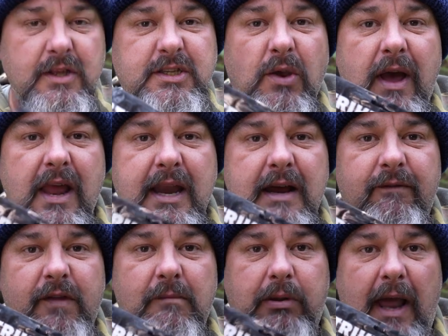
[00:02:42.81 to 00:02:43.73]
so any
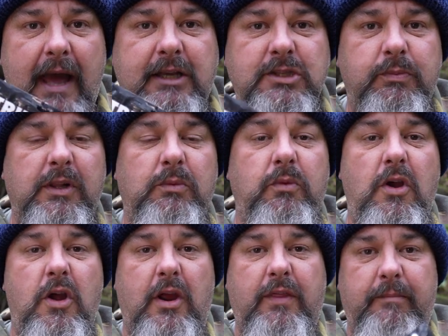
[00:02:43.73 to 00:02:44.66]
of the blacks will work.